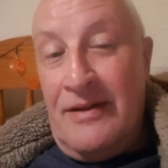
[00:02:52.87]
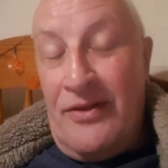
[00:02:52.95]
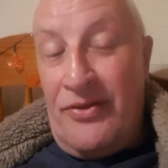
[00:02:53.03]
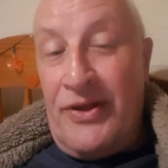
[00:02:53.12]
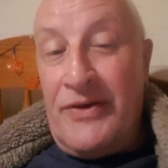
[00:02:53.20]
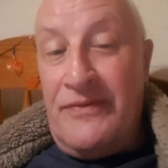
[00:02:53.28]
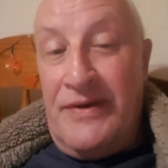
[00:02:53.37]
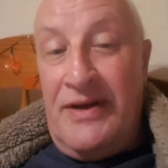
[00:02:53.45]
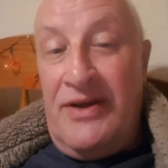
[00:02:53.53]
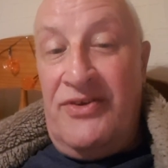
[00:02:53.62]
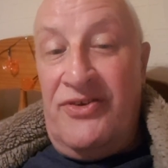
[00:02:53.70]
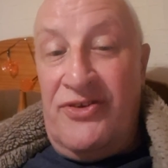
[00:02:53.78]
the thing of it
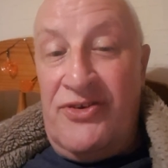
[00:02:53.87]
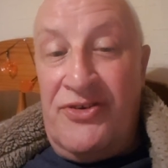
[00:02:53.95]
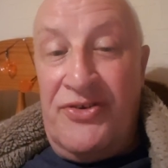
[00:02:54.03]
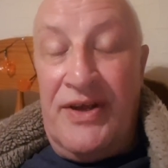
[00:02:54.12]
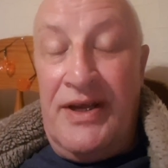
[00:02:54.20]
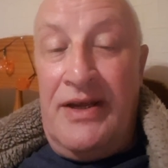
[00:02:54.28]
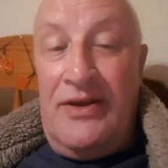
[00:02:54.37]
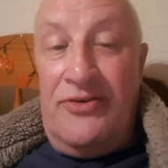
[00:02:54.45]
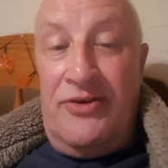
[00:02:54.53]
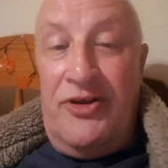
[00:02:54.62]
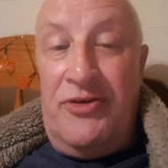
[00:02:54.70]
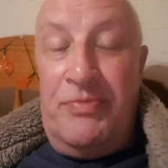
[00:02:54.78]
is, as I
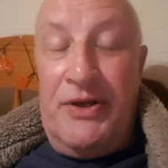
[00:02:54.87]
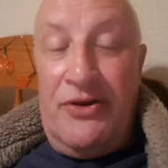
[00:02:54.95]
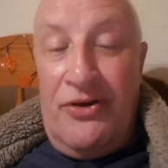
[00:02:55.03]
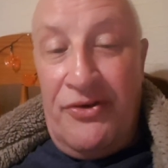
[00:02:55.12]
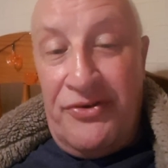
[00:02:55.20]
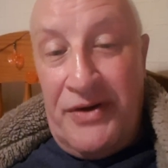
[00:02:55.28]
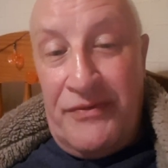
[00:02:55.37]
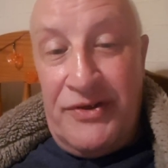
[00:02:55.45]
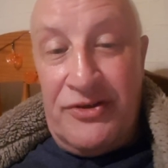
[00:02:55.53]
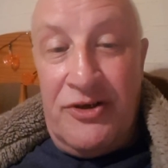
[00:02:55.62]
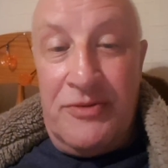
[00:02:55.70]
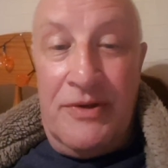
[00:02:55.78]
say, it's because every
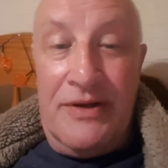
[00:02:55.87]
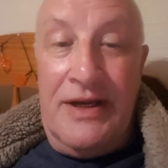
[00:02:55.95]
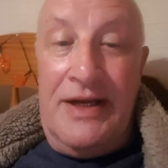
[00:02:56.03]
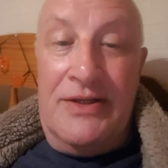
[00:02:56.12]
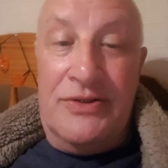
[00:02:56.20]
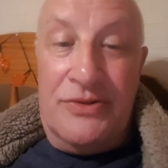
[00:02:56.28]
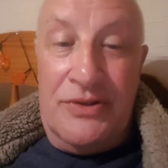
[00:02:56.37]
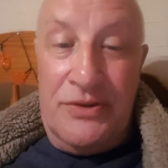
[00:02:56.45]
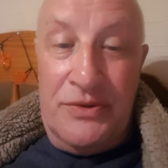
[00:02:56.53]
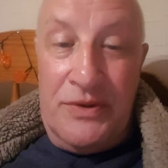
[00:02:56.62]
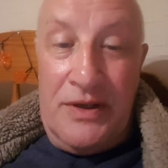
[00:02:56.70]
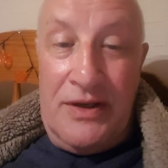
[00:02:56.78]
time I get
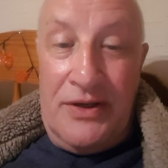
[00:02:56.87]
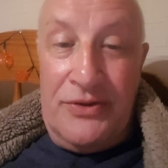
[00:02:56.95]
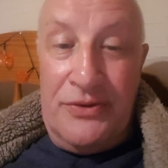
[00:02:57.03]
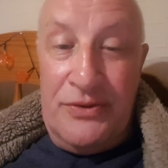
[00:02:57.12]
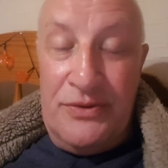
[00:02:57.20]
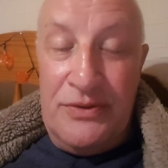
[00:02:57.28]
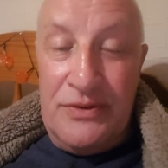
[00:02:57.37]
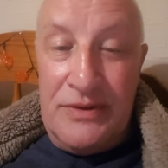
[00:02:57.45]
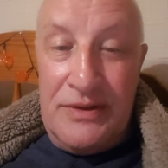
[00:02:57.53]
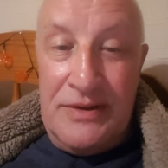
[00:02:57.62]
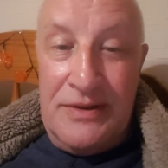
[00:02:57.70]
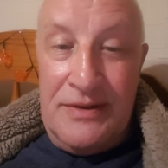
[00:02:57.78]
into a new
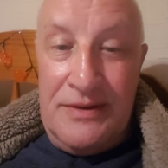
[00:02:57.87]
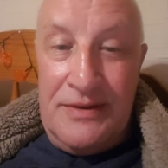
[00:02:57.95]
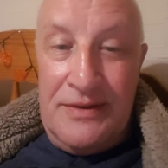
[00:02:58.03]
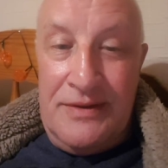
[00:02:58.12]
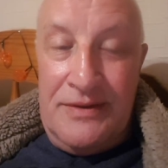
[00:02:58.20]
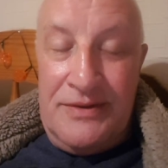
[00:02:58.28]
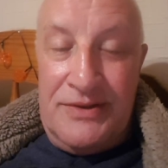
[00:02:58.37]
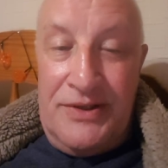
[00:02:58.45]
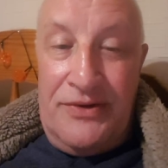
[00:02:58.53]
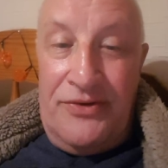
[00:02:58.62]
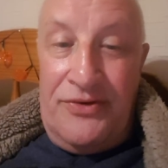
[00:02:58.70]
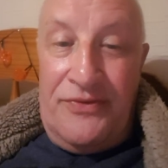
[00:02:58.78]

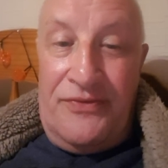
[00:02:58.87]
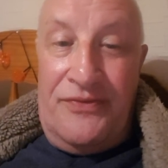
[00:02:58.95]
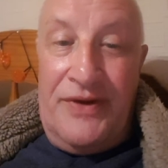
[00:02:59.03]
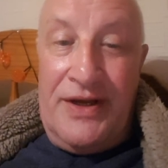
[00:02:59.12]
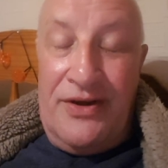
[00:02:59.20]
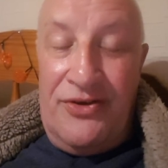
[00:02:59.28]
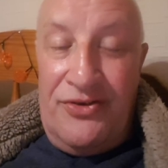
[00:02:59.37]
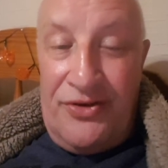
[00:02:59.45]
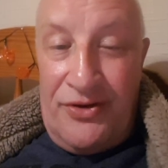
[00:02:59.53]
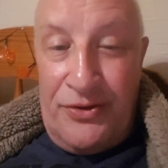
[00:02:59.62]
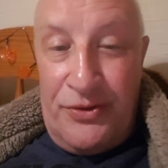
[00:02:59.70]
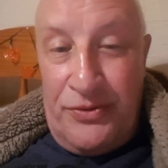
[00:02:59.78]
series of figures,
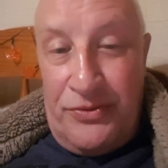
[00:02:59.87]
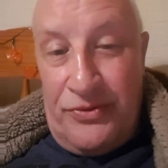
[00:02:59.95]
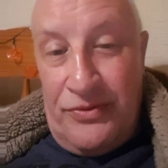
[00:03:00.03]
a new